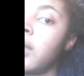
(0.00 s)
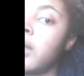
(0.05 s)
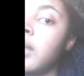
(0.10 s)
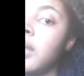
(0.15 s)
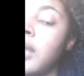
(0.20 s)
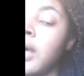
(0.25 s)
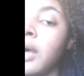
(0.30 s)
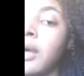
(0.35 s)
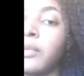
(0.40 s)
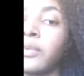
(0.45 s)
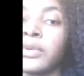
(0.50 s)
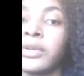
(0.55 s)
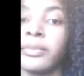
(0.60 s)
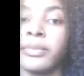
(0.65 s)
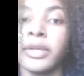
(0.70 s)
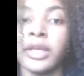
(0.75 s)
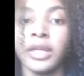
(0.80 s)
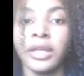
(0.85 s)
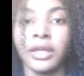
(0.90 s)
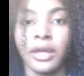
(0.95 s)
and I
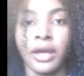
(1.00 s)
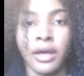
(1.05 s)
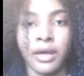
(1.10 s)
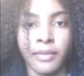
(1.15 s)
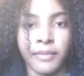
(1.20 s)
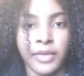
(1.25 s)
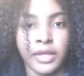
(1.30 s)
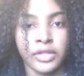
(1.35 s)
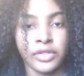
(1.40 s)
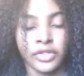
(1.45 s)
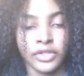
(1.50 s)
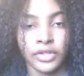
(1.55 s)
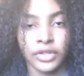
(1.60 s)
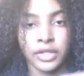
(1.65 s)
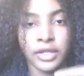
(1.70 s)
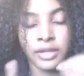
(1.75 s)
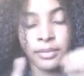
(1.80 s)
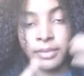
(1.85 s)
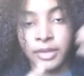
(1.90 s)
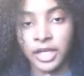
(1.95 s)
will be
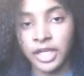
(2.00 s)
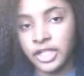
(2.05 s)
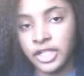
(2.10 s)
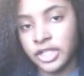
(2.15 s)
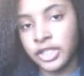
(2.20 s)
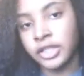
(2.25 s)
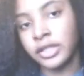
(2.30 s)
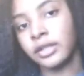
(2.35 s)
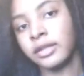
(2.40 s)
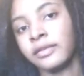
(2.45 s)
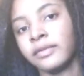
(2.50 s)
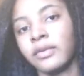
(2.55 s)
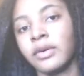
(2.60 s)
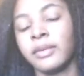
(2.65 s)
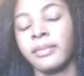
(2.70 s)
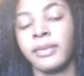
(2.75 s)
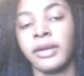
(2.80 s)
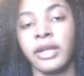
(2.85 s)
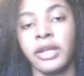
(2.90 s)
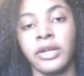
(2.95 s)
inserting a picture of
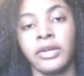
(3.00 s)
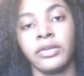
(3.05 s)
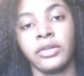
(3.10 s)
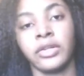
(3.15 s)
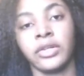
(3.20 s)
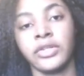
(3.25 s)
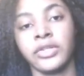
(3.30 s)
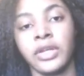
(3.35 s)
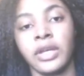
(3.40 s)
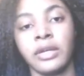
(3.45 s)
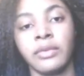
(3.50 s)
what my hair looks